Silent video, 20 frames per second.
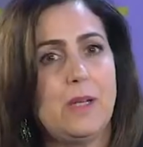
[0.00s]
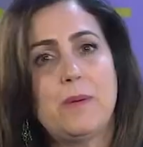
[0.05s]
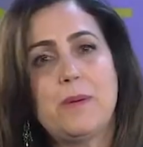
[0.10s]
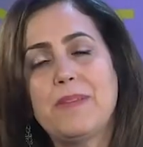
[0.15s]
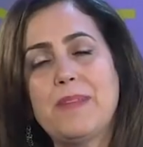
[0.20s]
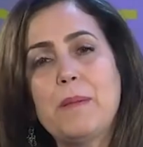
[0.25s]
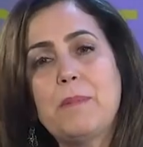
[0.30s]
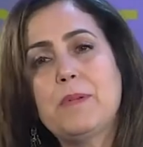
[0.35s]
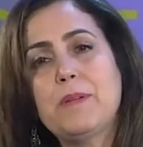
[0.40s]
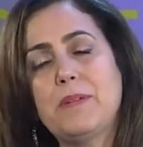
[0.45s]
know,
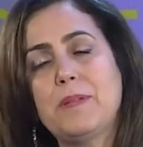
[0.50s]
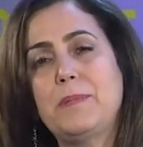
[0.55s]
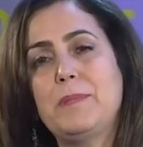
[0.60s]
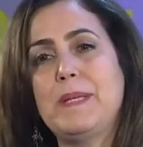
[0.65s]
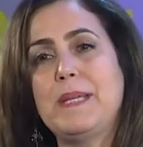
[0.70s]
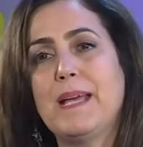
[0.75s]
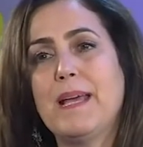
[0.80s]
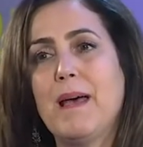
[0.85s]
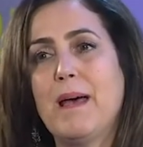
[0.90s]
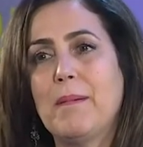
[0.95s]
was able to
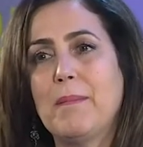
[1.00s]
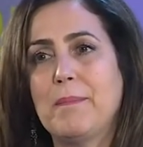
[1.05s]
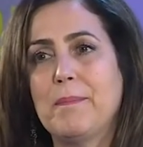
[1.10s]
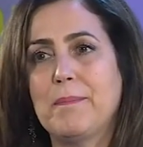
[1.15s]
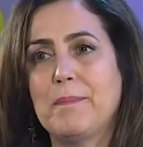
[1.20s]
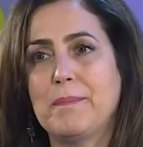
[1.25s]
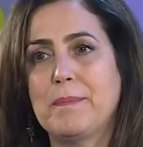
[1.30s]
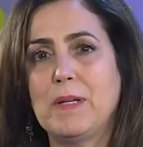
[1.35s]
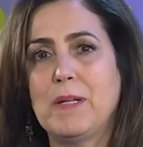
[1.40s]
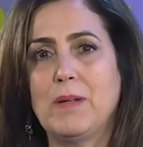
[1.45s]

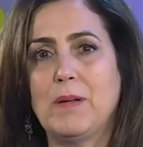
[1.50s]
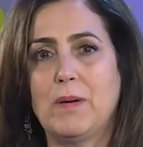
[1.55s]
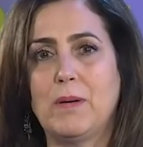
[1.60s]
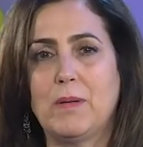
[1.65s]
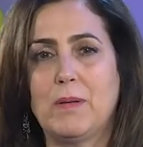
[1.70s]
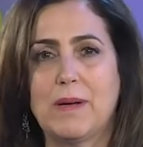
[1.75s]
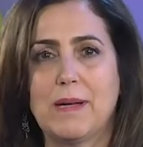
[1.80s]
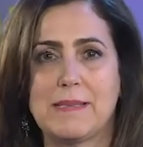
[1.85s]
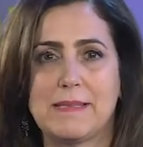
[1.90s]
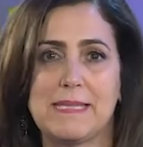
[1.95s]
become, you
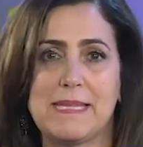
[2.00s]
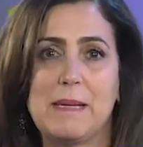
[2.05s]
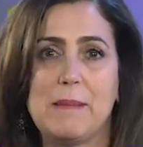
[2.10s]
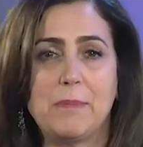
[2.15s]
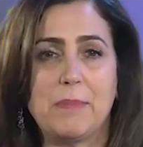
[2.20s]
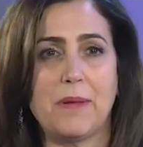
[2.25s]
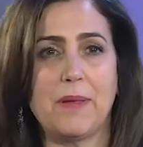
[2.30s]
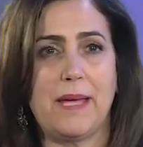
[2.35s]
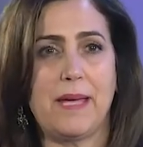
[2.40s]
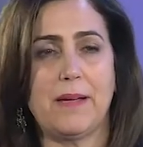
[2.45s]
know, a
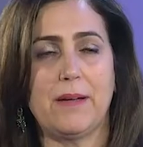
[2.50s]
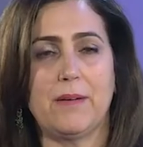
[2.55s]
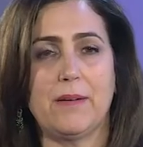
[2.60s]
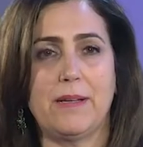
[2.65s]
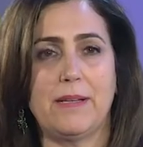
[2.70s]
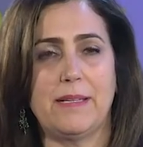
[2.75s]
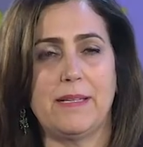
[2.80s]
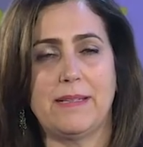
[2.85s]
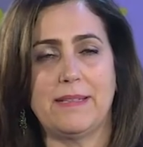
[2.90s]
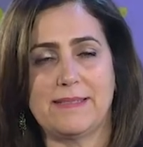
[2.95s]
team player
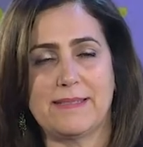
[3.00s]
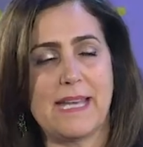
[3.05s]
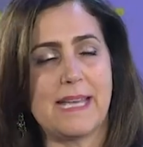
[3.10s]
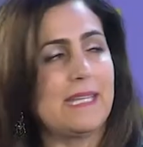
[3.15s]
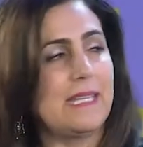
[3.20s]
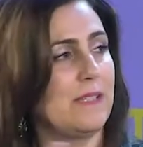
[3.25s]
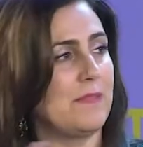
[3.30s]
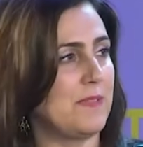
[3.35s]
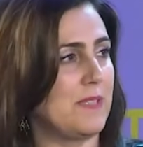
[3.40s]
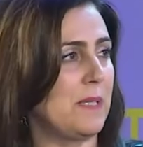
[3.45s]
and
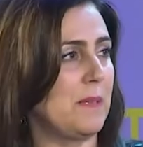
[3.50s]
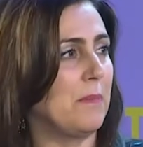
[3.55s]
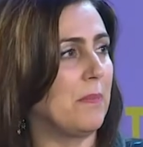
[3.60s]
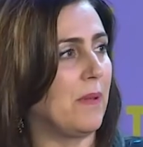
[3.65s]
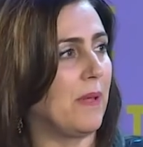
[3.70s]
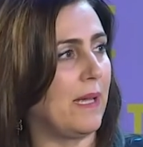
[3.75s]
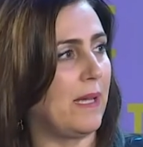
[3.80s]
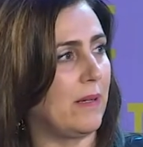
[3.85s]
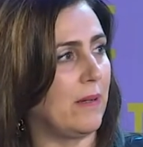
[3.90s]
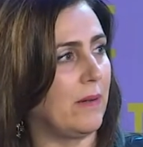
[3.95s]
executive team
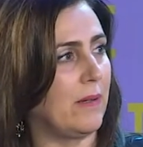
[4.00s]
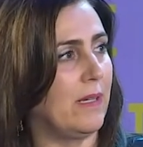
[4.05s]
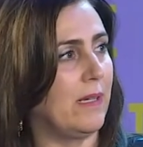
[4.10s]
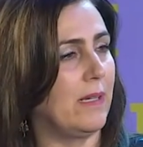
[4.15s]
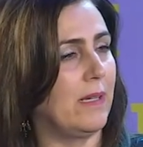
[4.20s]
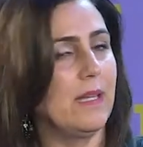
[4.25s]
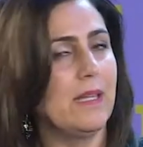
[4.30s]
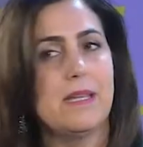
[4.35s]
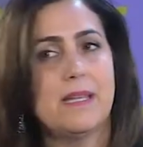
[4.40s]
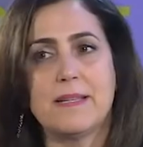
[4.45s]
player
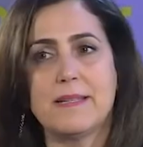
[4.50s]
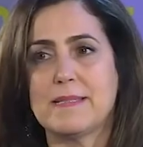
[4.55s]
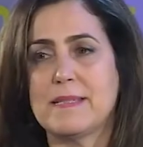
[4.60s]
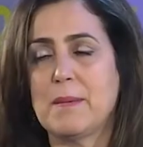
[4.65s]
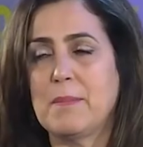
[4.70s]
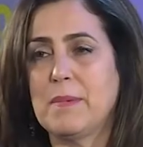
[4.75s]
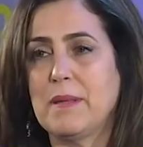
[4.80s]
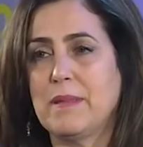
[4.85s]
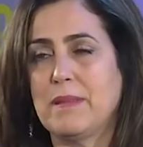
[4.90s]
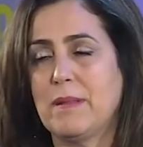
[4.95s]
in
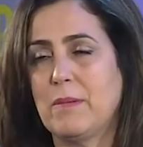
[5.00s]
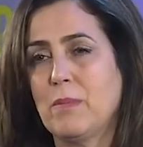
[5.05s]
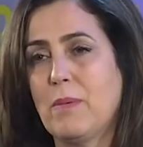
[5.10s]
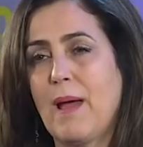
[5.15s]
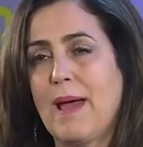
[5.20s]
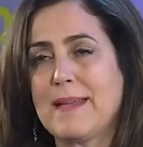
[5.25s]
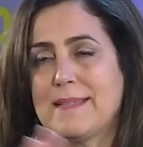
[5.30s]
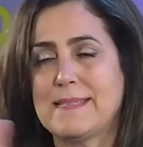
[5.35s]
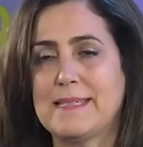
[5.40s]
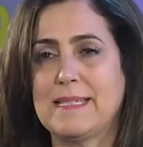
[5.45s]
some of the
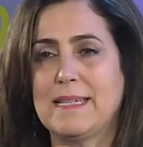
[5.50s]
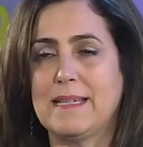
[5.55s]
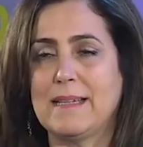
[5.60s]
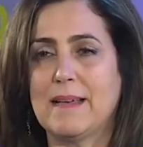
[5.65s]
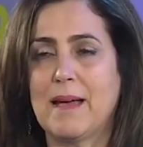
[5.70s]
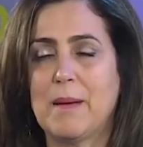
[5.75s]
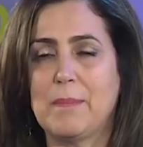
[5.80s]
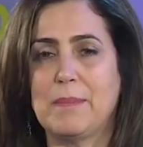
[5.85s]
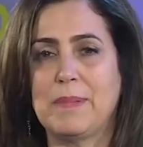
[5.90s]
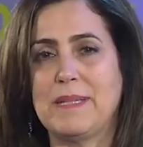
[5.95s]
rising
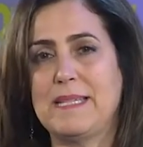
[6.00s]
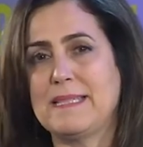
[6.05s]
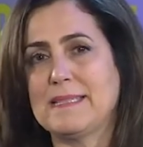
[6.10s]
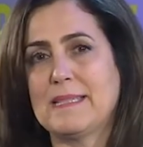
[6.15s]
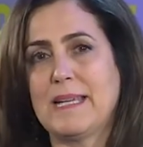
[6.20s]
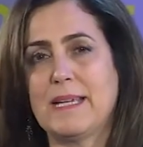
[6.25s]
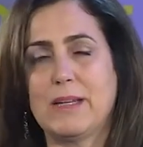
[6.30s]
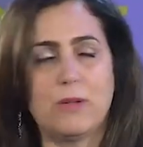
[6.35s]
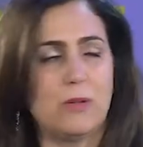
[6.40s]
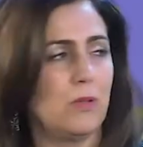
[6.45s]
companies
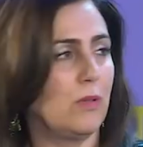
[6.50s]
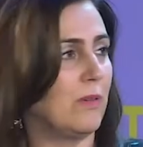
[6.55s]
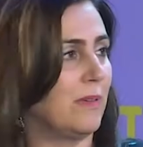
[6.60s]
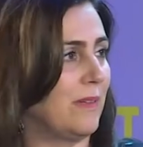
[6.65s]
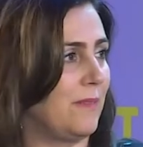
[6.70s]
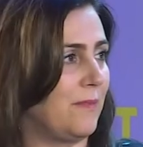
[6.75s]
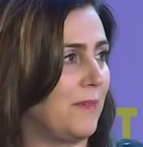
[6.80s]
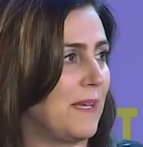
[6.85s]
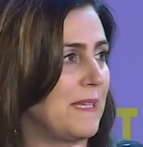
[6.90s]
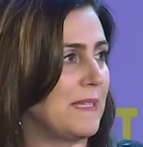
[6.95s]
like Google
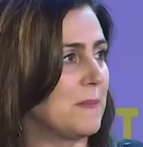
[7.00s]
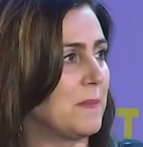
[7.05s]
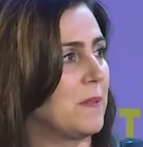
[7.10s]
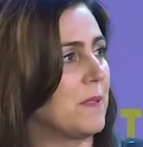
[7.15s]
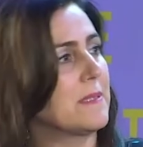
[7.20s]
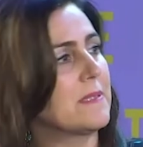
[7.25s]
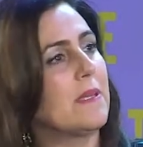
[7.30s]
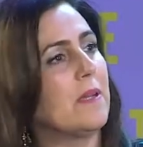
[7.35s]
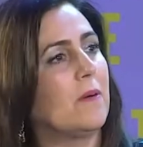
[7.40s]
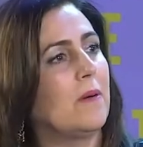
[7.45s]
and
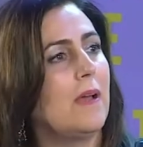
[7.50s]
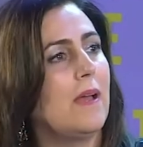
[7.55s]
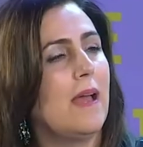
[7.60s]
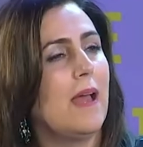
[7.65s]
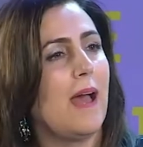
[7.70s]
Facebook. So